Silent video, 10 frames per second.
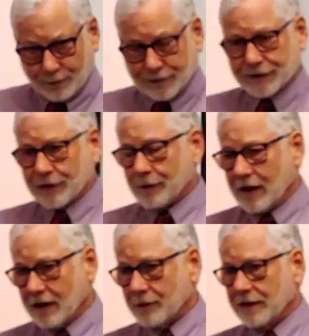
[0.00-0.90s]
Sir,
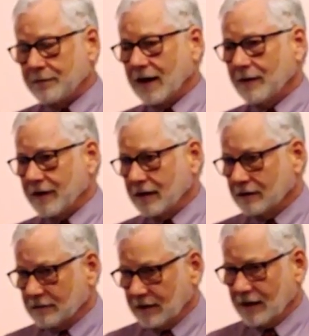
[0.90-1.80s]
why are we
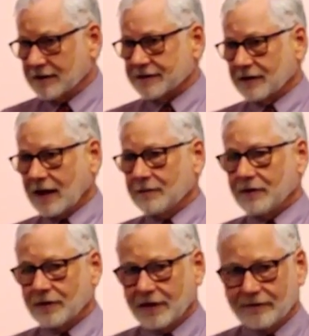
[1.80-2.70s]
bombing innocent
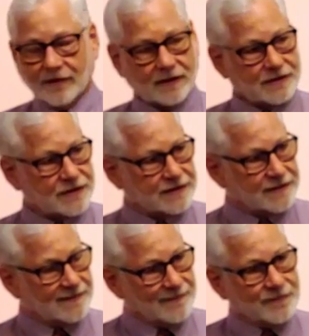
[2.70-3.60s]
Cambodian
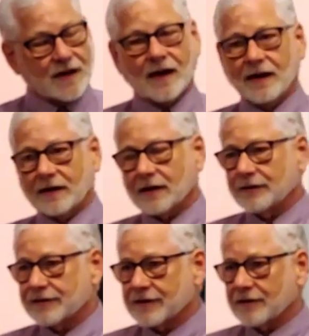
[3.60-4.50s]
villages? And he
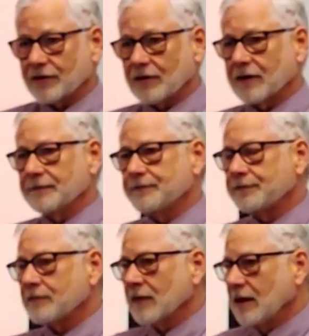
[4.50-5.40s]
closed the door
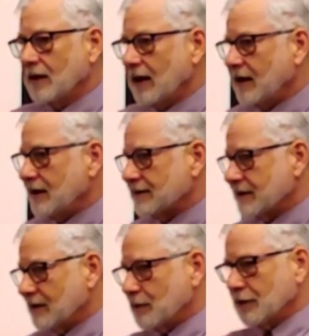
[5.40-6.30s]
and he
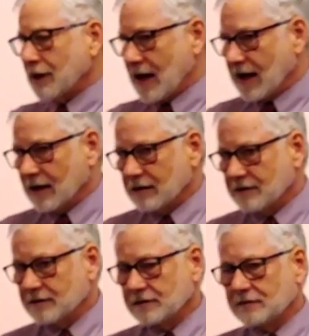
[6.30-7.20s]
said, We're not.
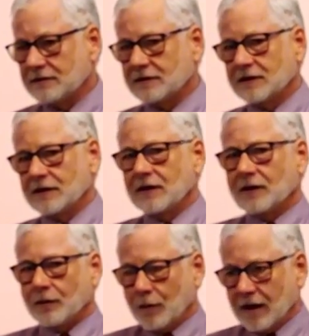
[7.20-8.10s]

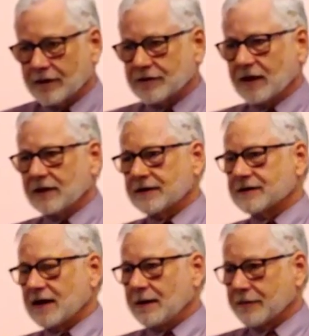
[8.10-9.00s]
We are trying to
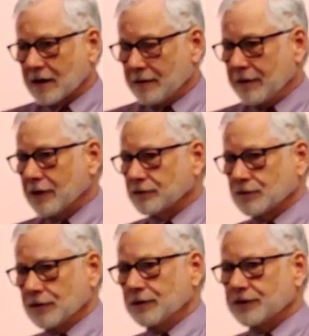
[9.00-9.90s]
stop the Khmer
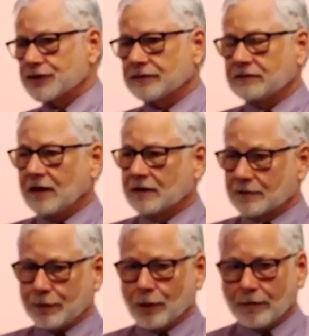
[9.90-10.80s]
Rouge
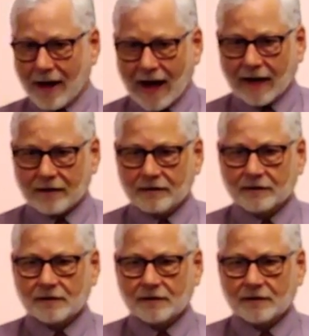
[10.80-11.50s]
under Pol Pot